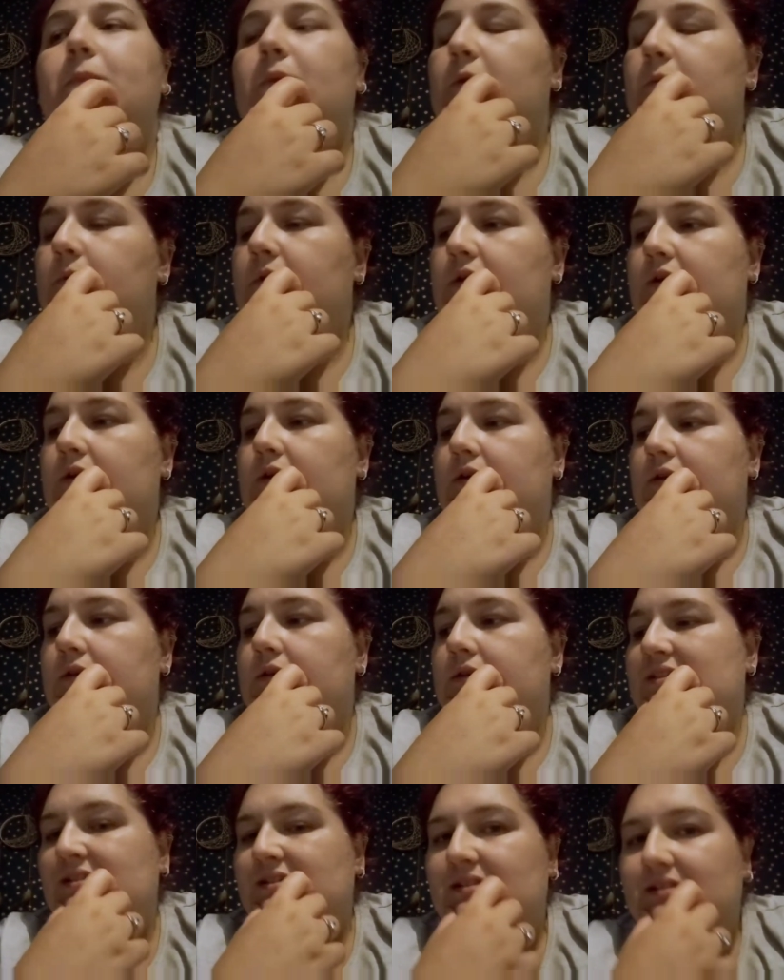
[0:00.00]
What else?
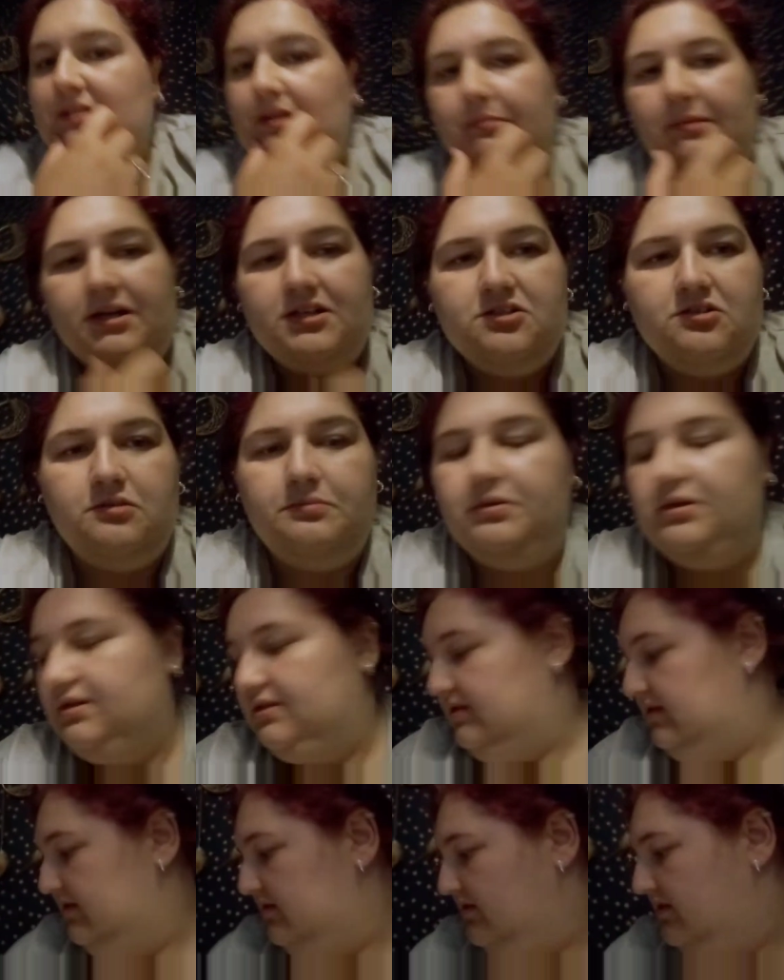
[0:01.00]
I'm actually going to pause
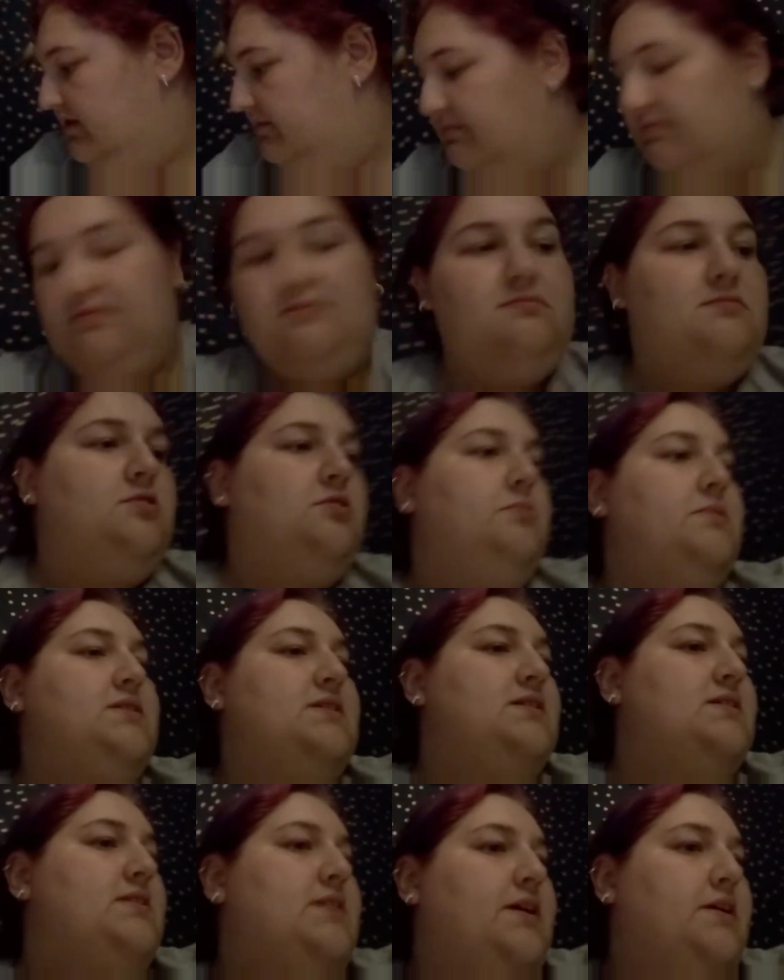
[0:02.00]
this because I'm too busy
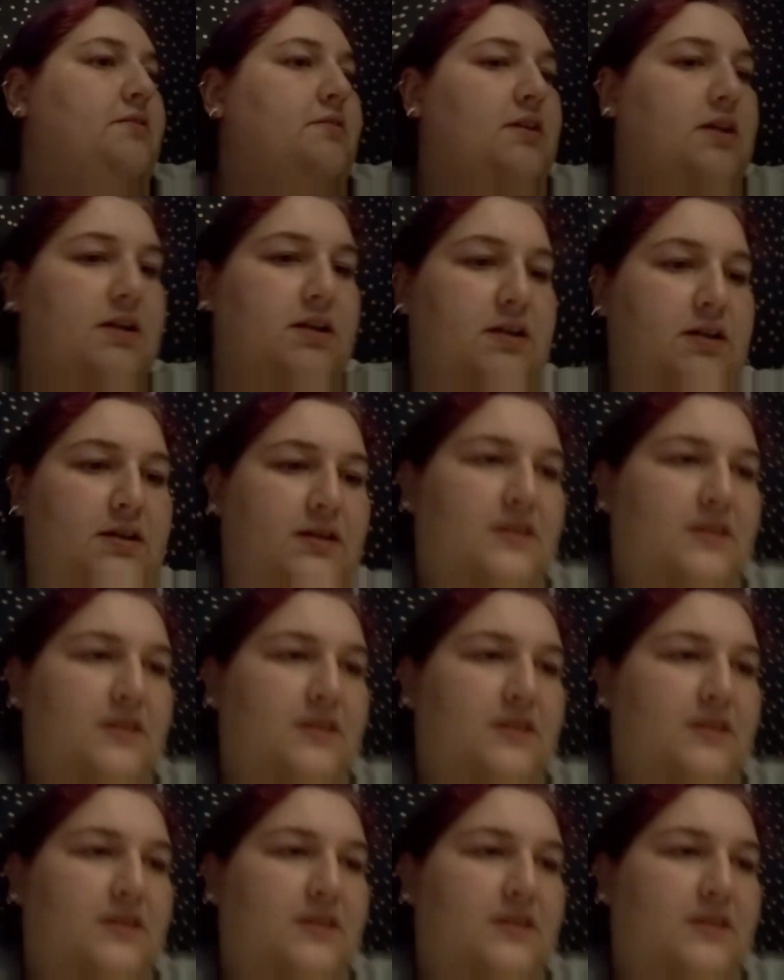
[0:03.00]
staring at it.